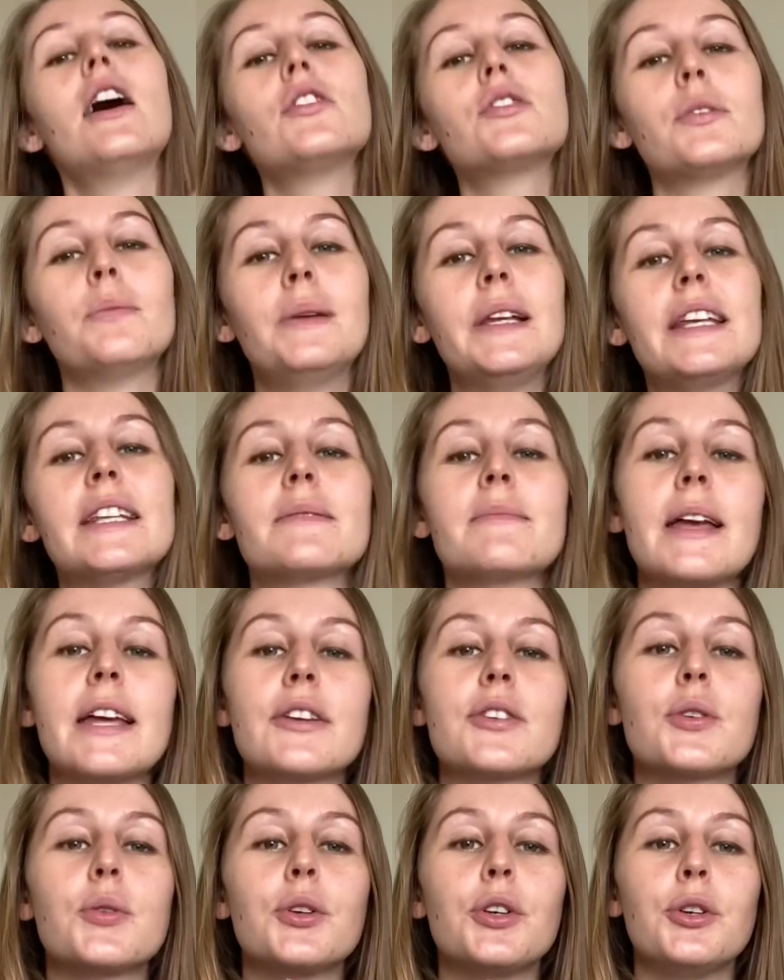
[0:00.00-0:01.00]
So please make
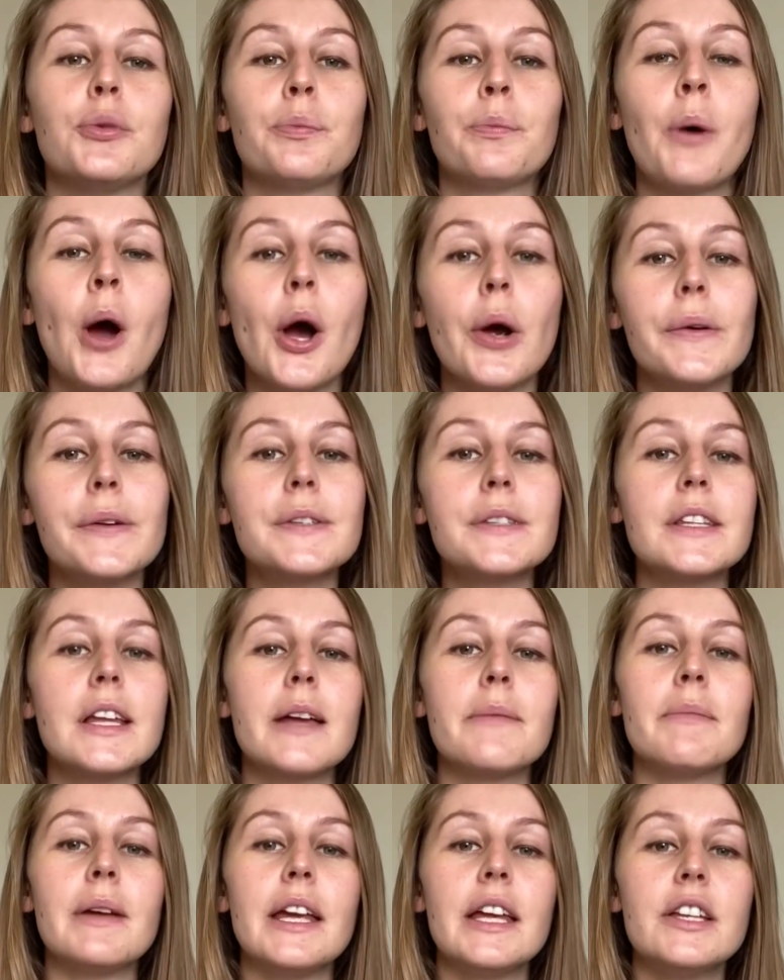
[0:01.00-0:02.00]
sure you post
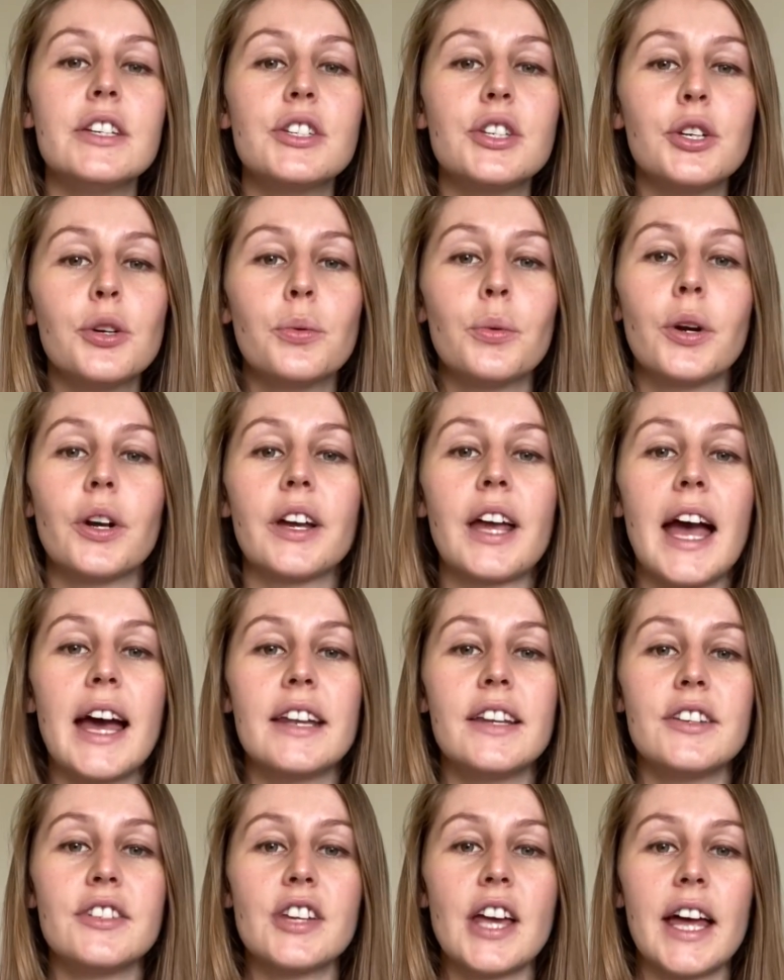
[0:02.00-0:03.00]
them into your work
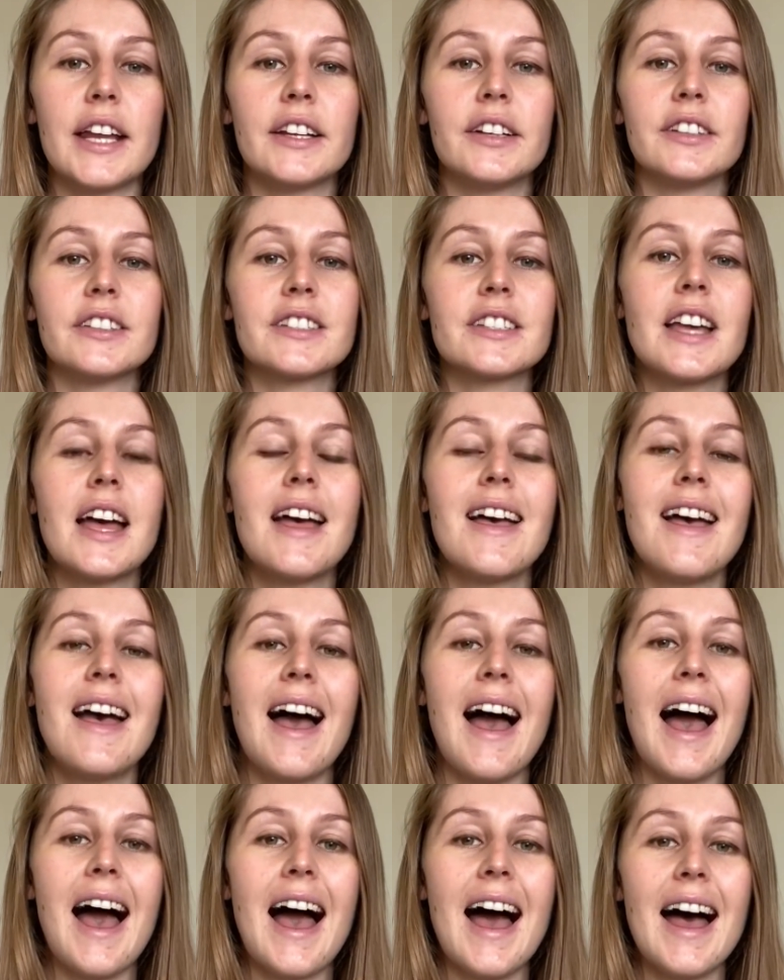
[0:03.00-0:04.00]
hand-in channels,
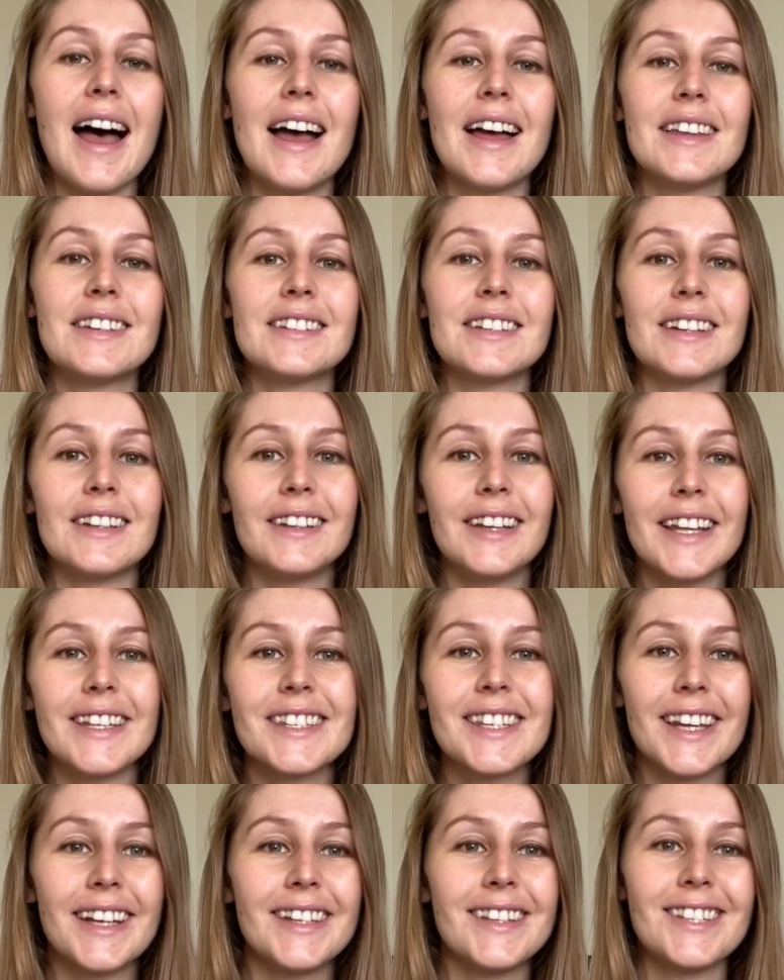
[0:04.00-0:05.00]
and let's
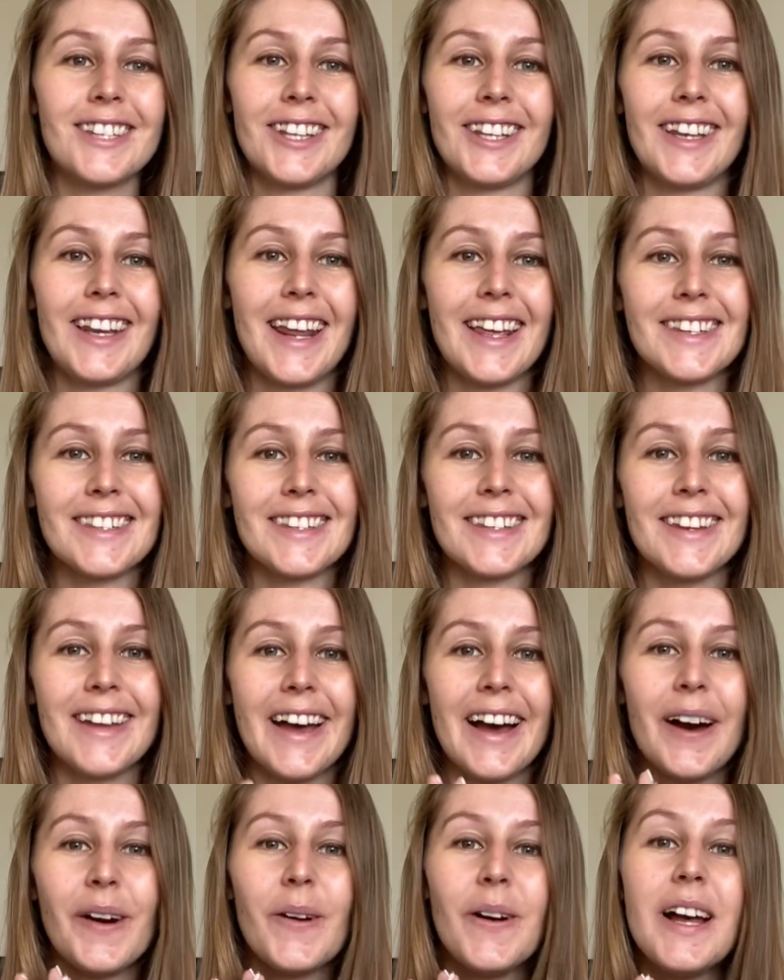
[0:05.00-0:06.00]
get into the lesson
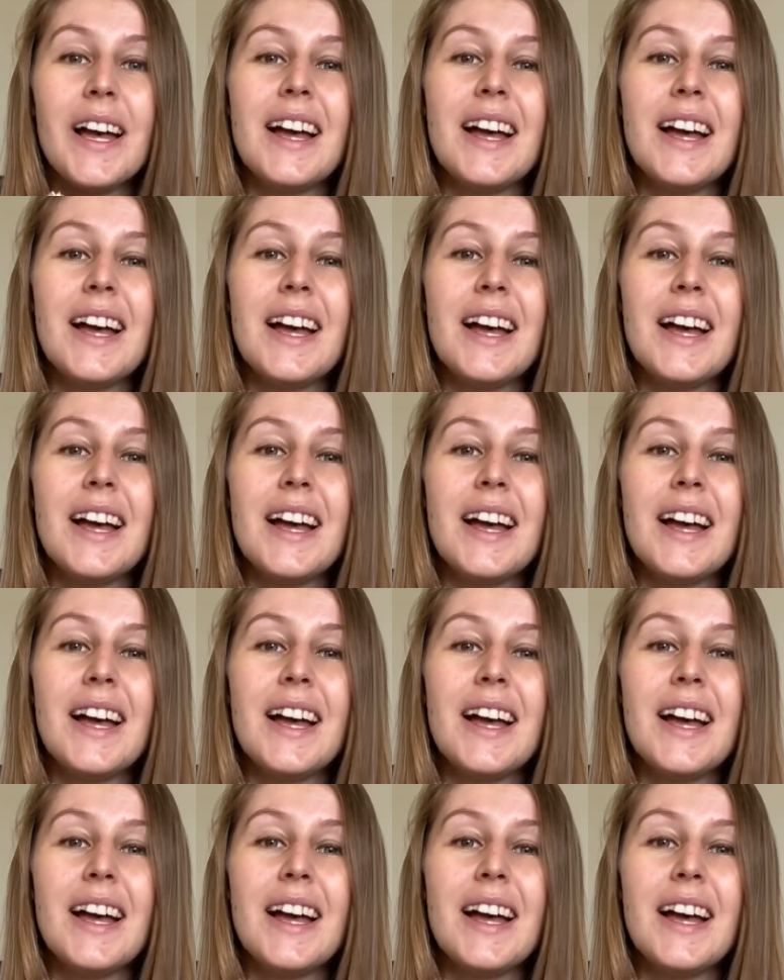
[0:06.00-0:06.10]
now.